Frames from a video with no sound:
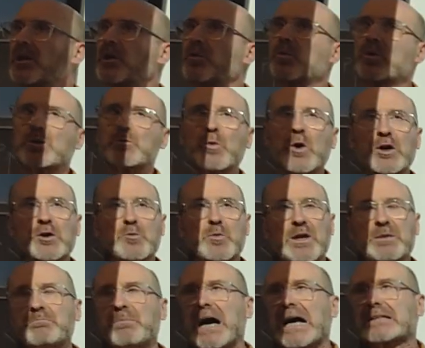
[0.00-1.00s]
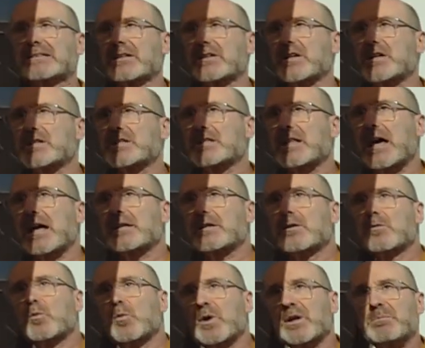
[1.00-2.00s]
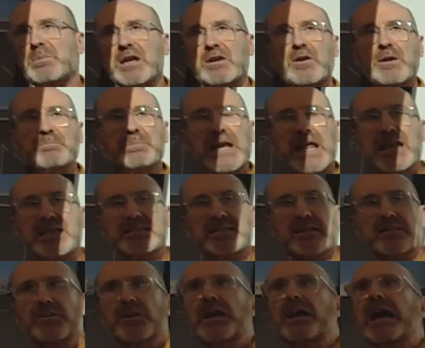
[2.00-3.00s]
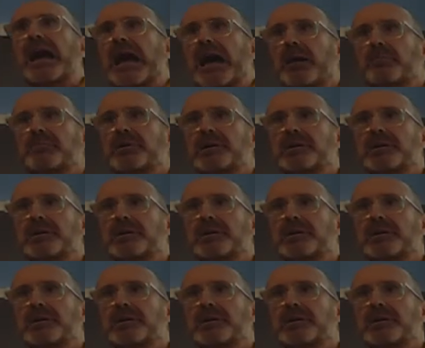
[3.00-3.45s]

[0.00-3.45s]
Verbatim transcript: would work with batteries that would be replaced at their hub